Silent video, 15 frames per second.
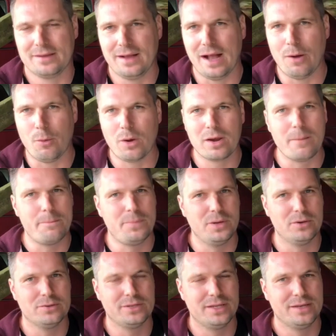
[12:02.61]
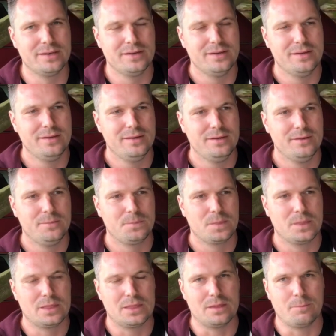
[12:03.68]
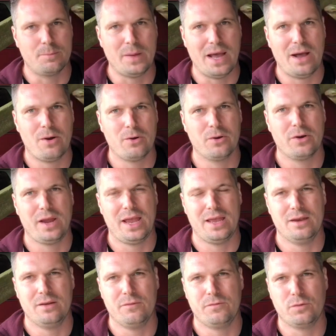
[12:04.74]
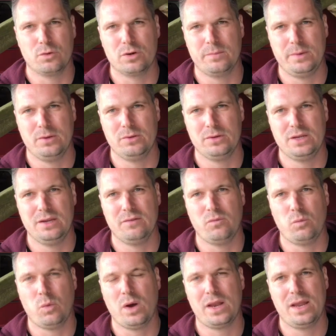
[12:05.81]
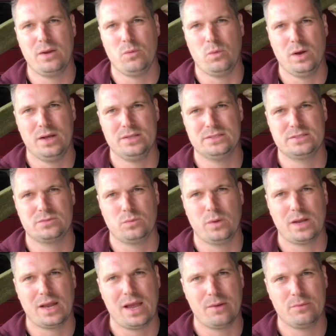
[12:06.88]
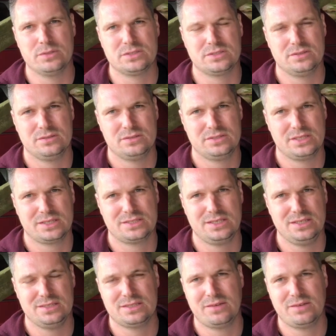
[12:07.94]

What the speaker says: I want to build it the power and affordability of what it was when I was 16,